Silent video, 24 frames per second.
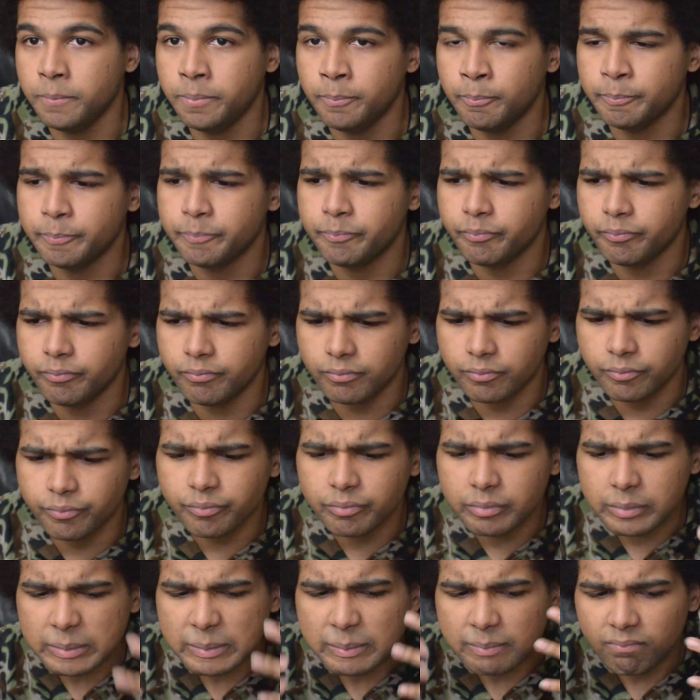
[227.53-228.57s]
it
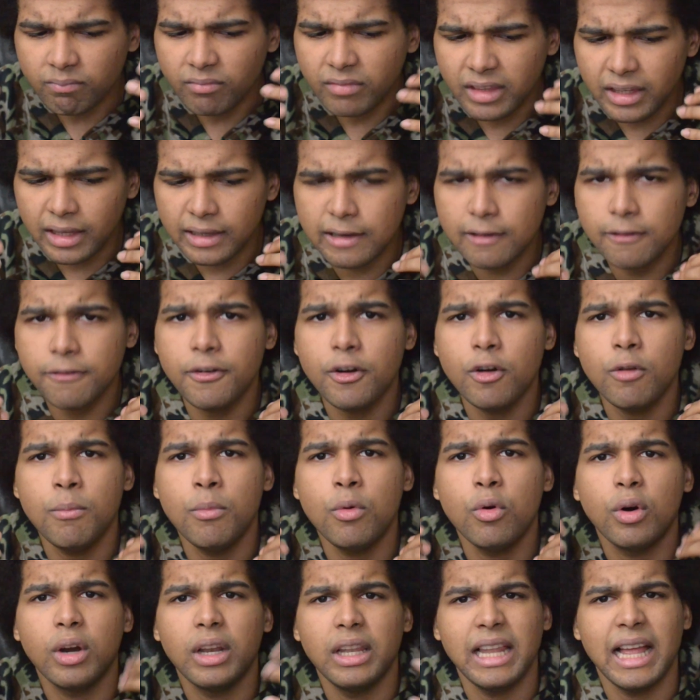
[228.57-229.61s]
felt
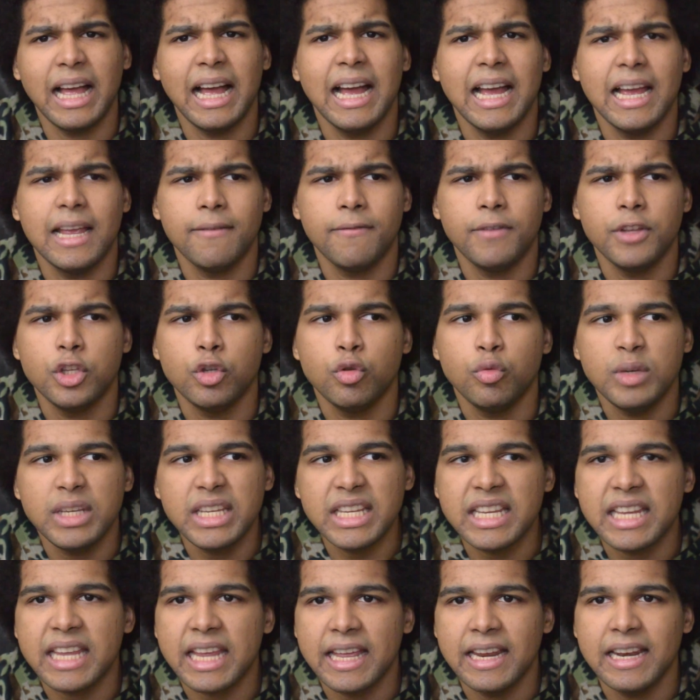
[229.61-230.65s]
more alive and
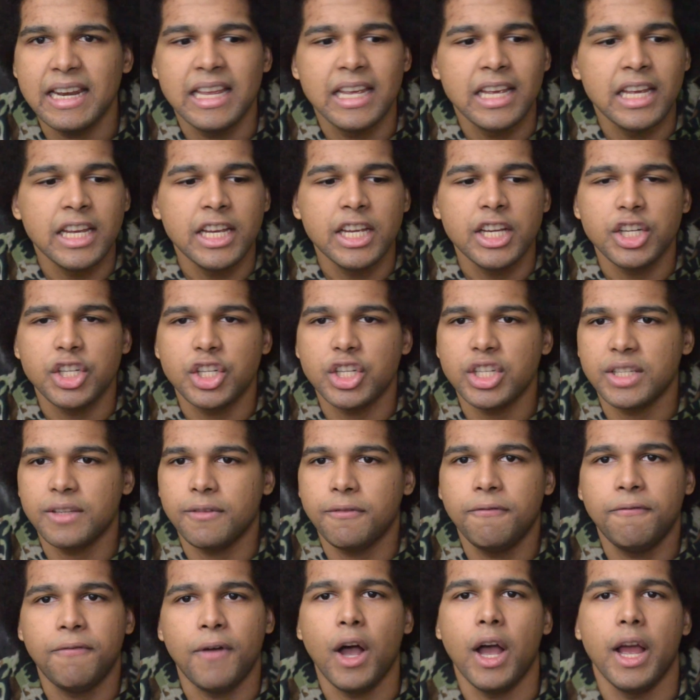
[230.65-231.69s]
unique and just
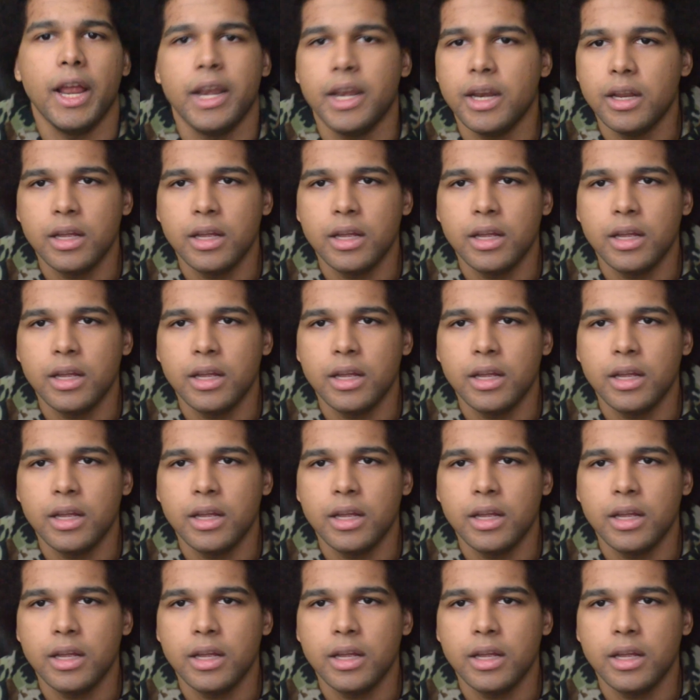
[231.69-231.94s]
fun.